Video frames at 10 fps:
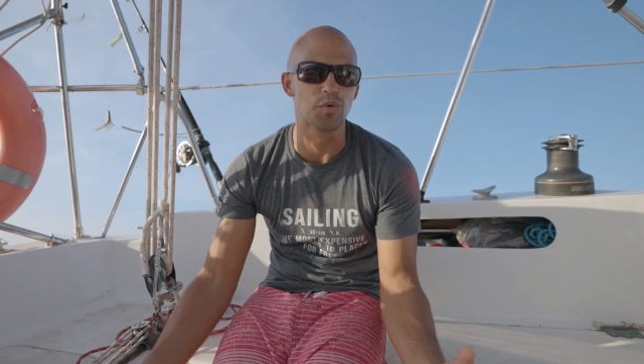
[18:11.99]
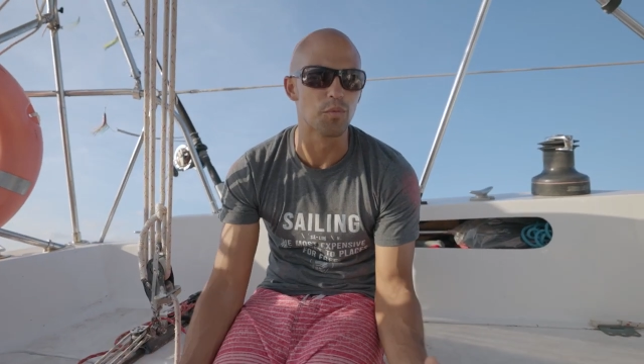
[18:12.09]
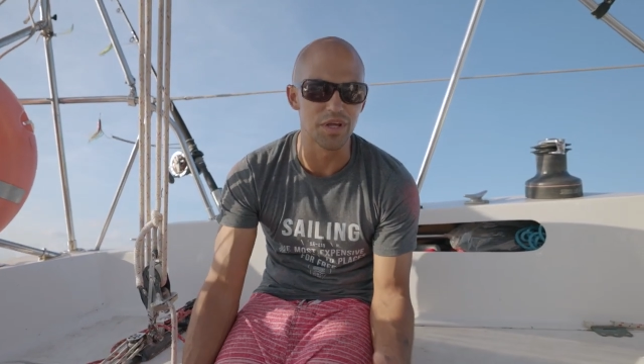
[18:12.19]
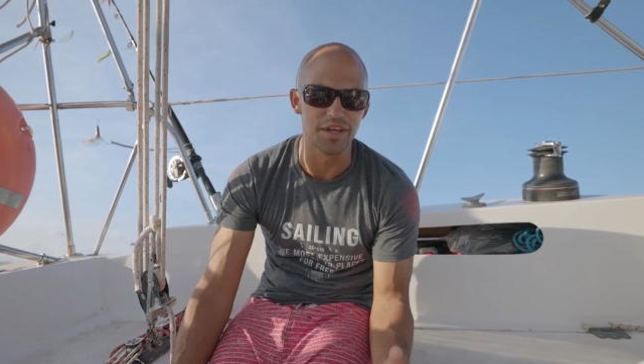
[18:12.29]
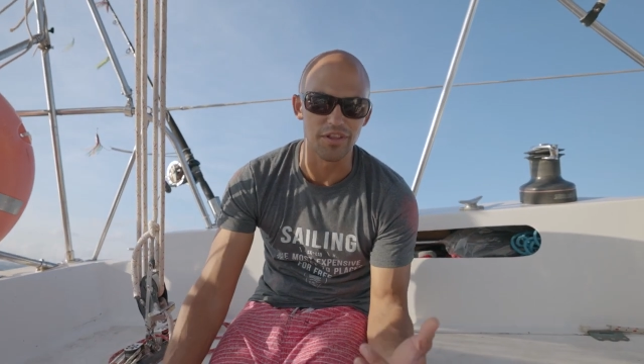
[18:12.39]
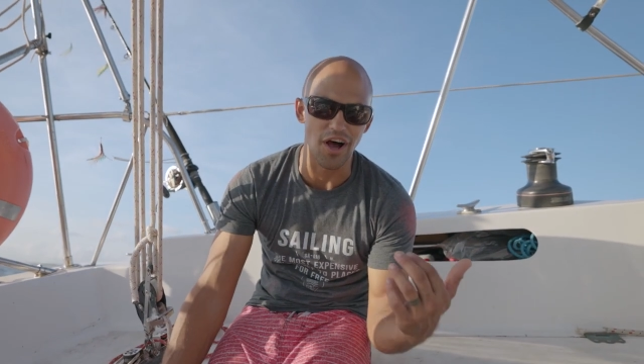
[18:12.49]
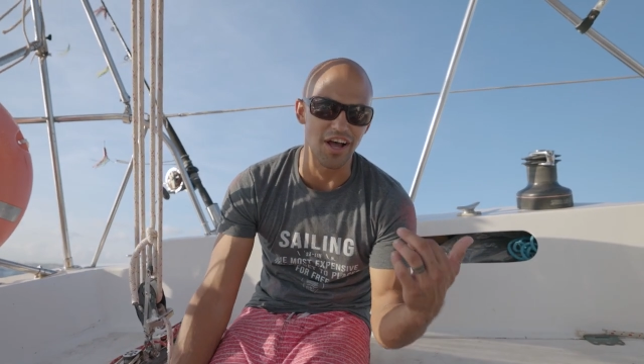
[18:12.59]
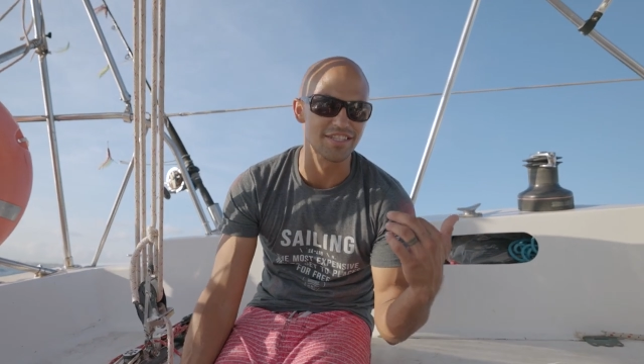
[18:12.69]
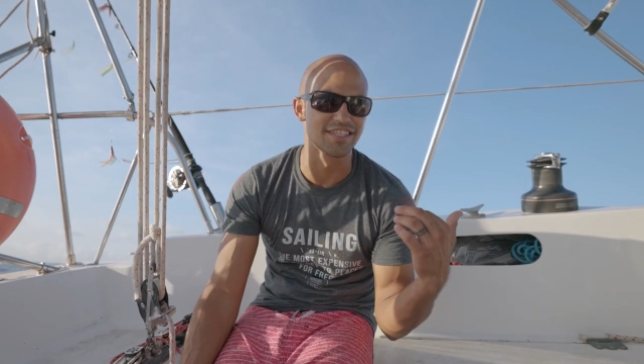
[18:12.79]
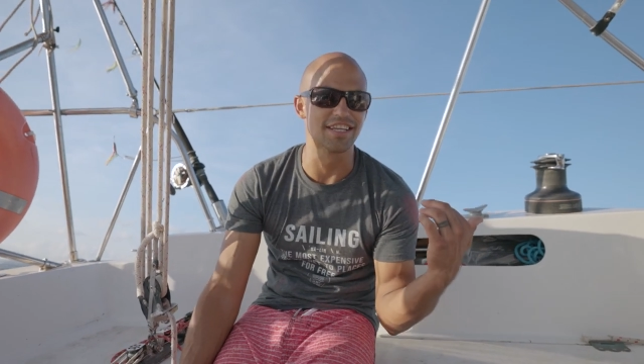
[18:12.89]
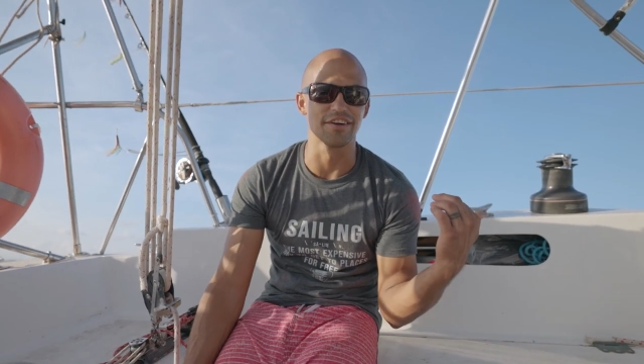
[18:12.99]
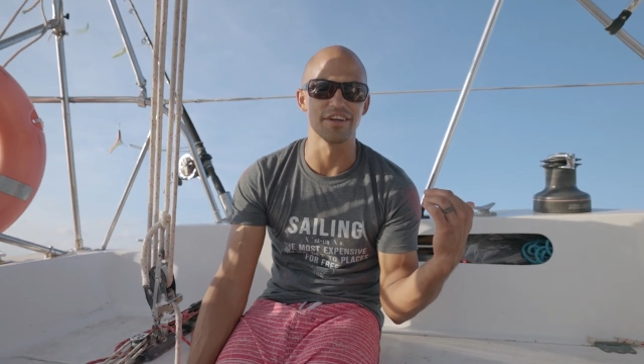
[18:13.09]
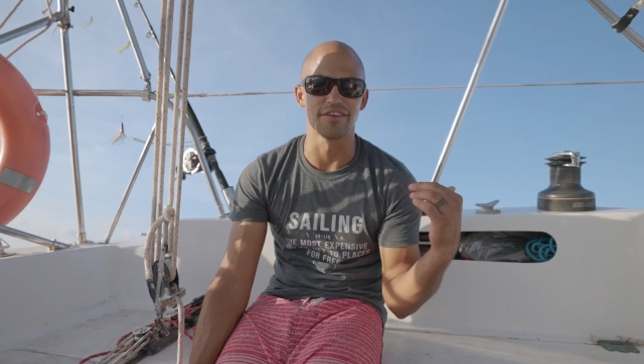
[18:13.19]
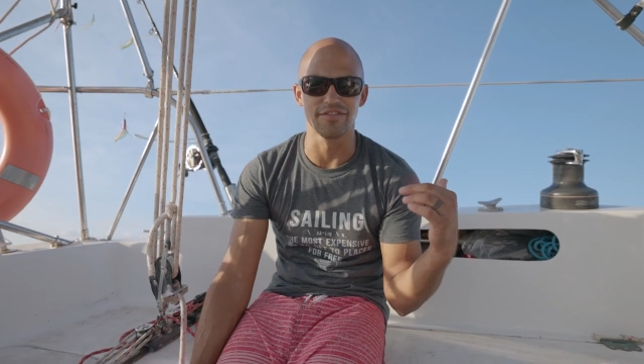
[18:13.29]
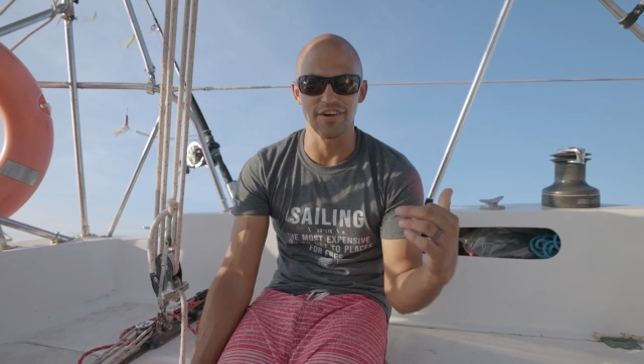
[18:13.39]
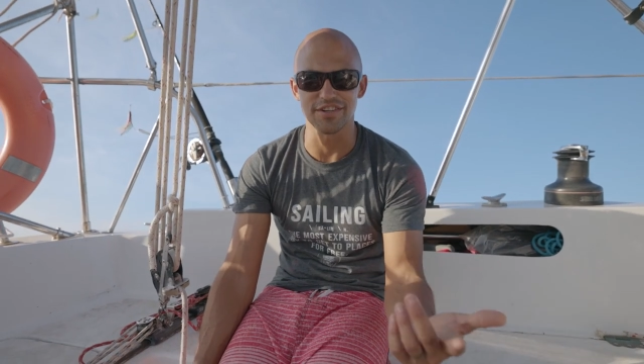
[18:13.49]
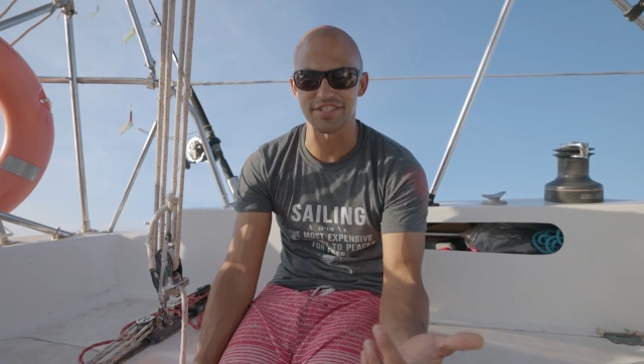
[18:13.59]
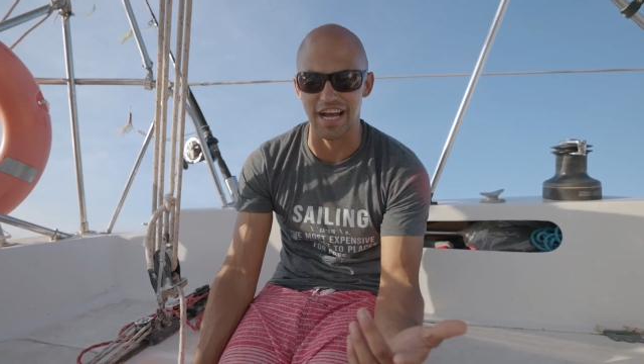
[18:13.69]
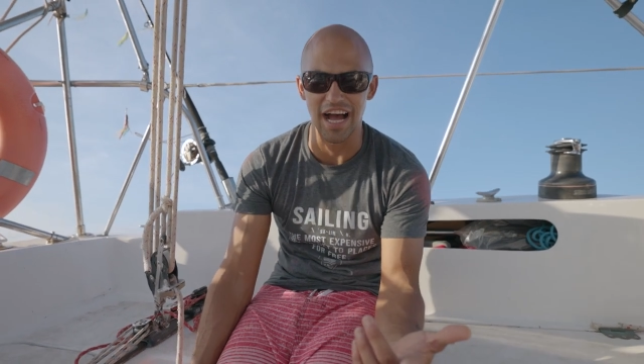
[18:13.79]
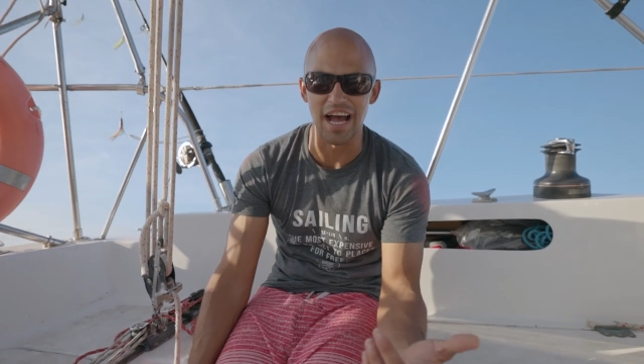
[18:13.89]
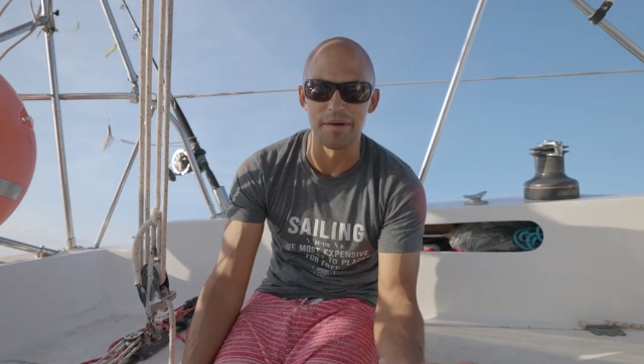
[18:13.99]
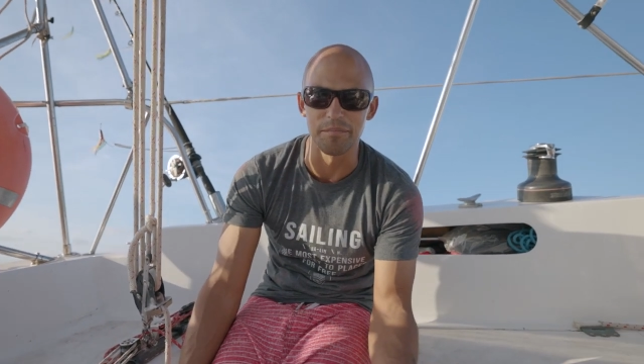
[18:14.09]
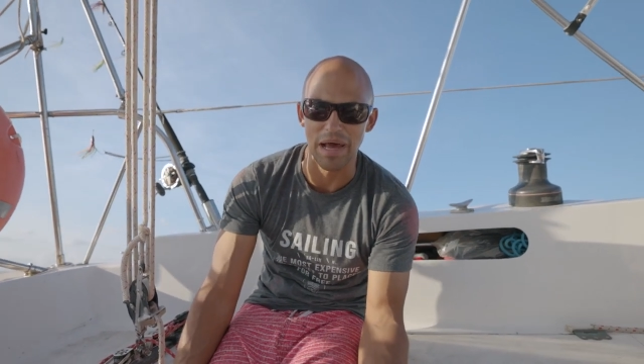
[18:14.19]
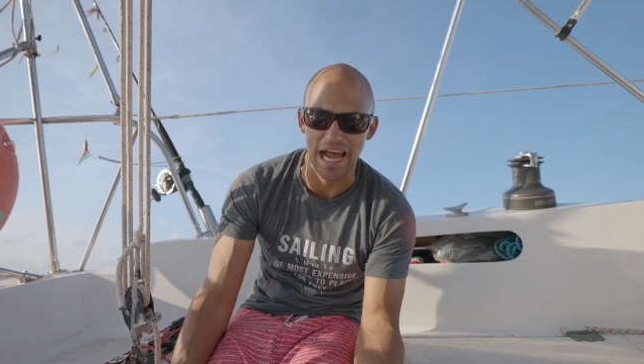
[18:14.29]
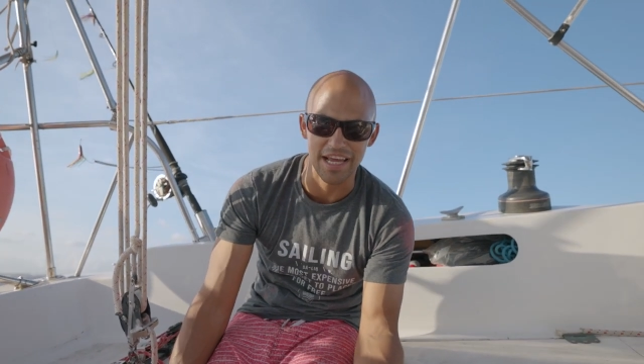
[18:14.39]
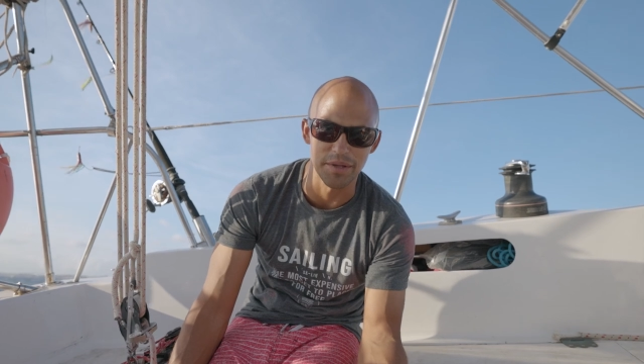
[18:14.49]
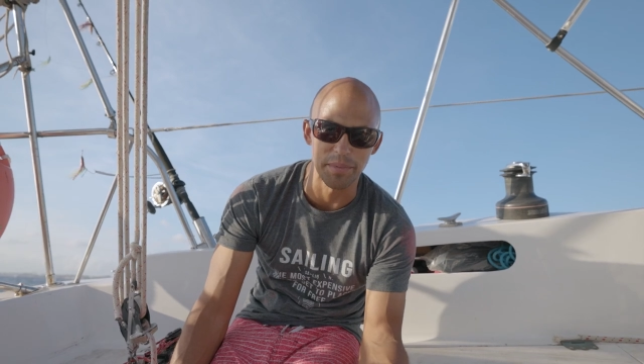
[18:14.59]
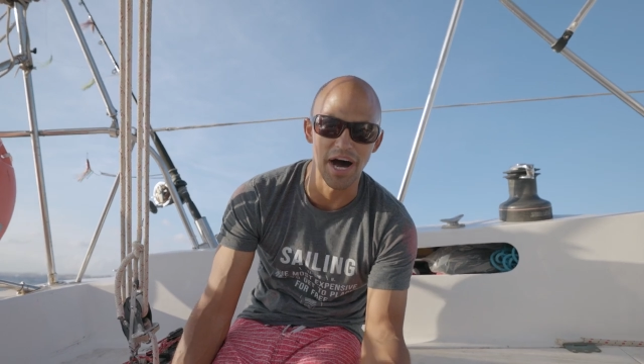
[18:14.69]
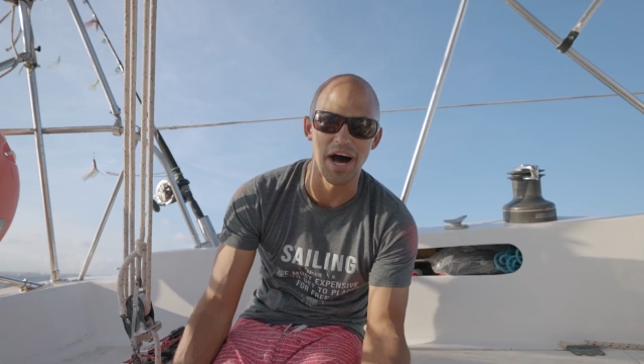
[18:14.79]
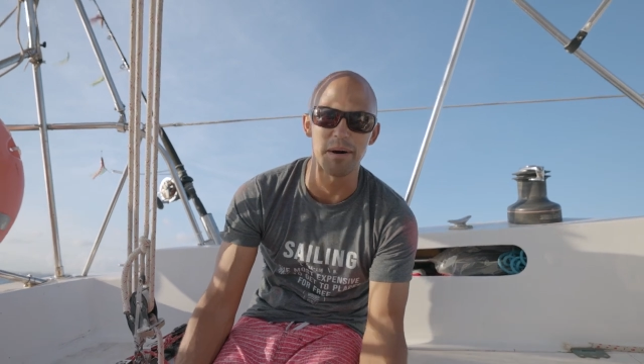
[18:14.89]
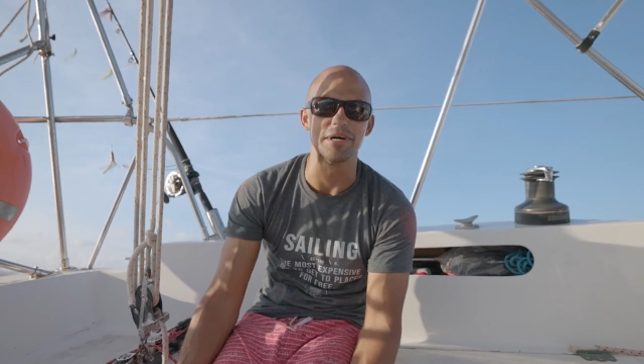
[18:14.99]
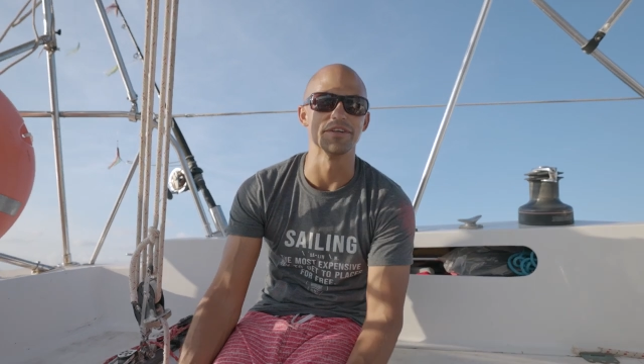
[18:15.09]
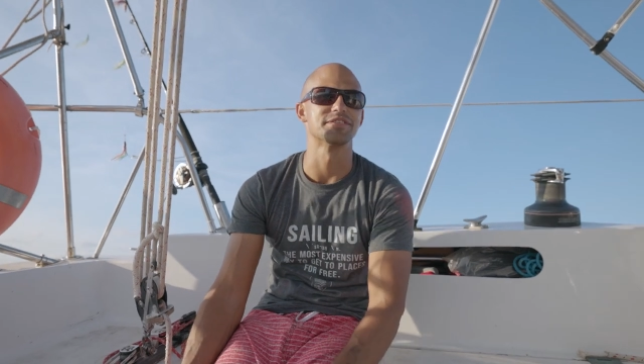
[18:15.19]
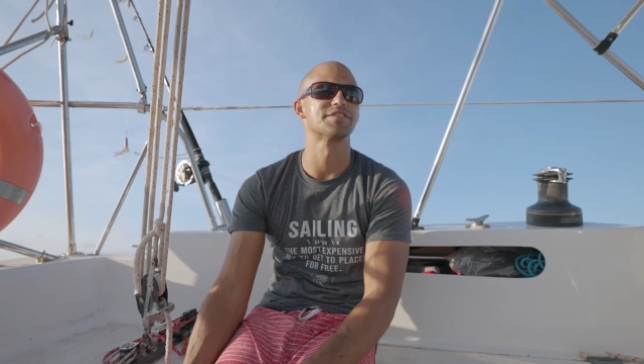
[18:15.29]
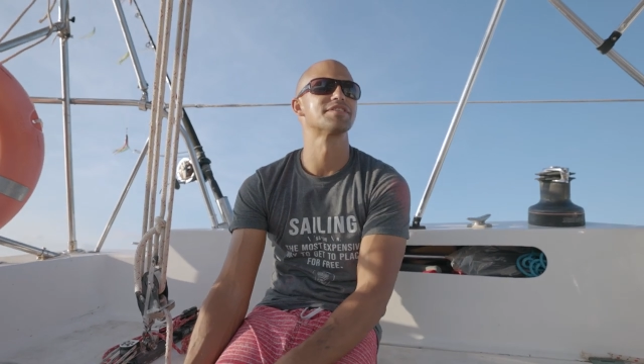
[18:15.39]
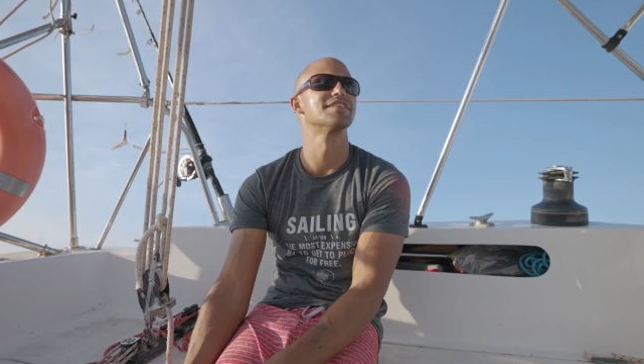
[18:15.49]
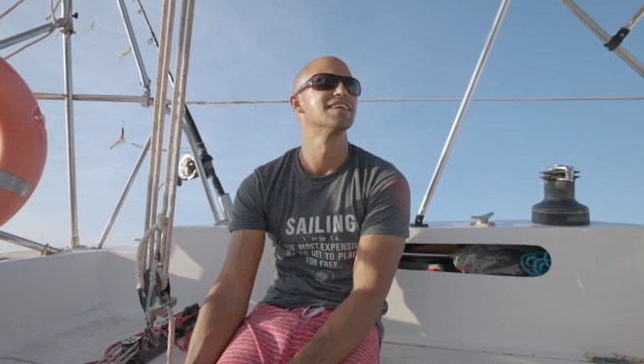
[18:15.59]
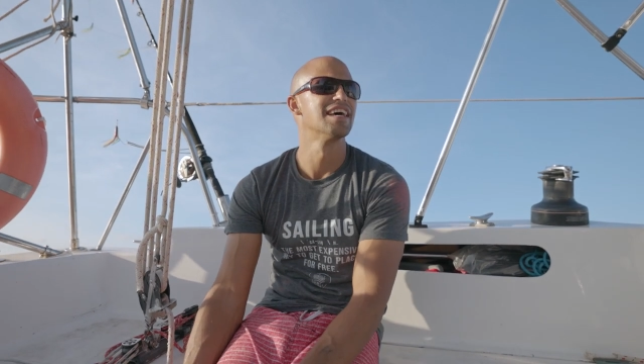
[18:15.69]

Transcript: when we lost steering the first time back in the Bahamas.